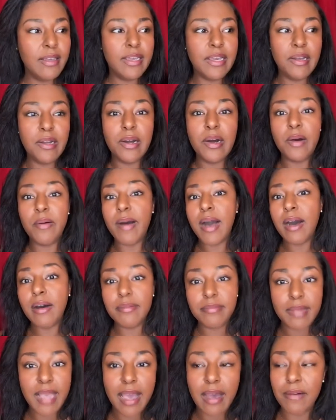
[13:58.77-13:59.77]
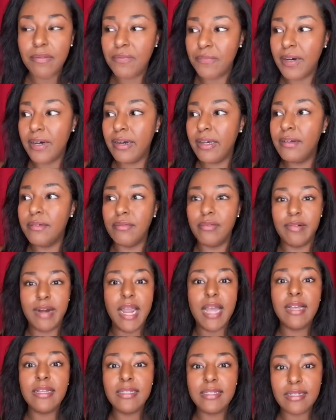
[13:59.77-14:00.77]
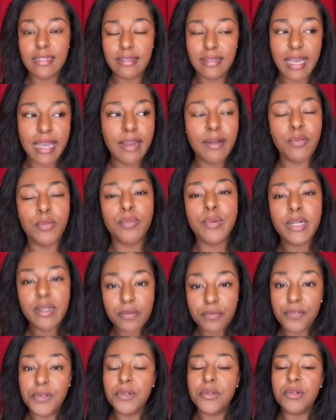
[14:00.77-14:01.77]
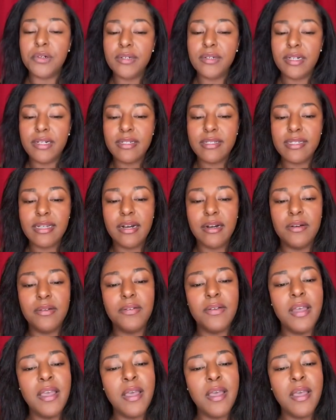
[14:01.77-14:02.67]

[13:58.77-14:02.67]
can go out and have fun, rest, and like refuel yourself.